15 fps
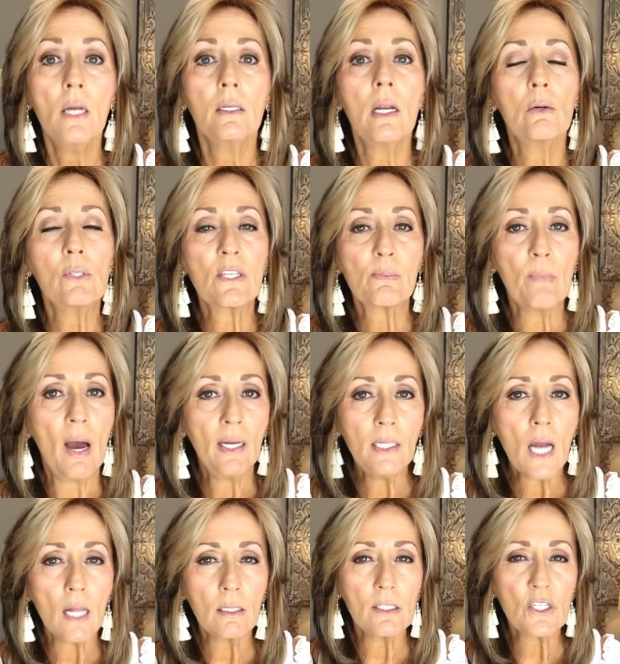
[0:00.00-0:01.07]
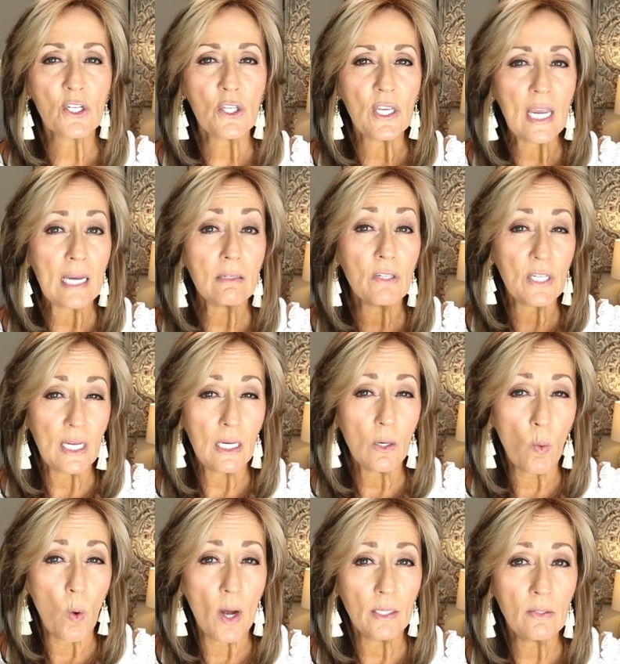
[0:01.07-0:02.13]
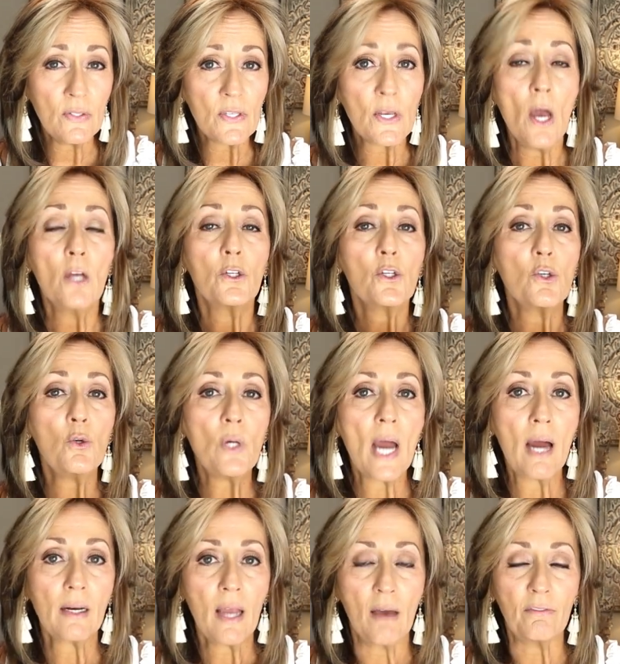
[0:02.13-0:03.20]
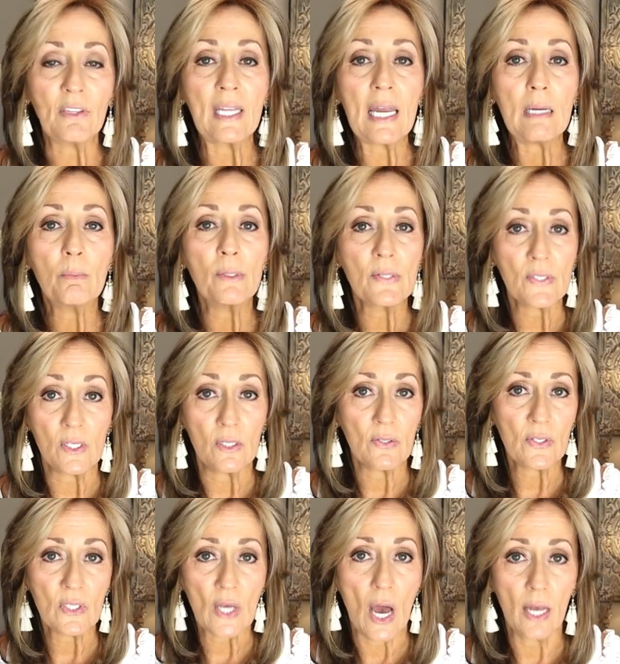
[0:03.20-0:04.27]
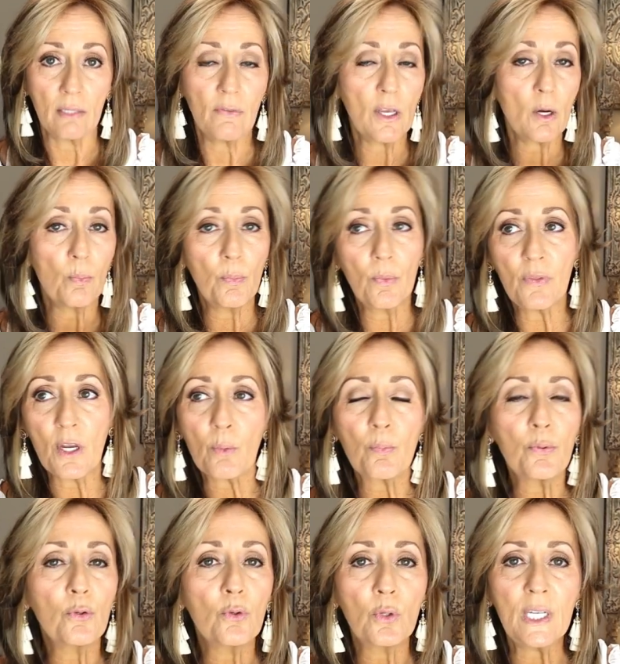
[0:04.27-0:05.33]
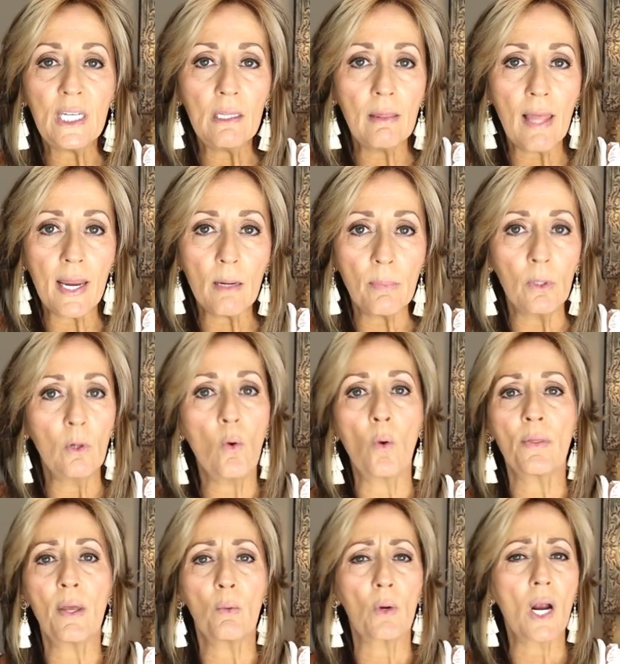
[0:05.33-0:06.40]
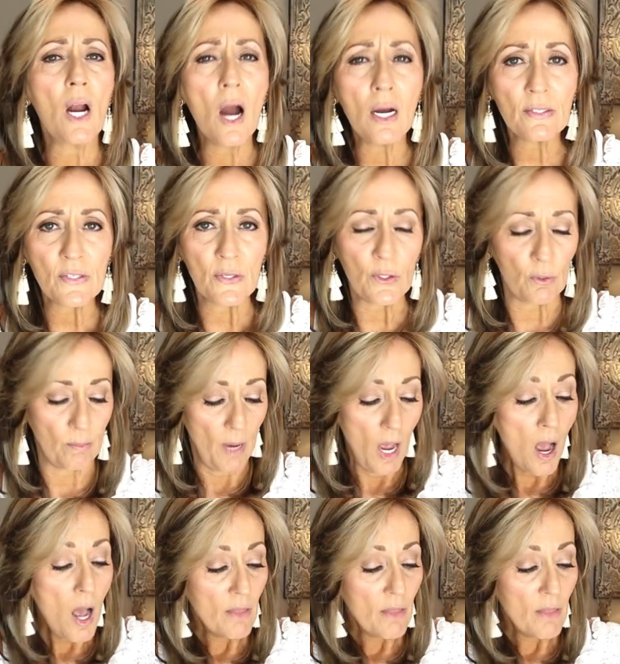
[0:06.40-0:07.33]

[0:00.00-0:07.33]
Now it's my knowledge the antique ones do not have labels inside. They're pre-label or they were custom.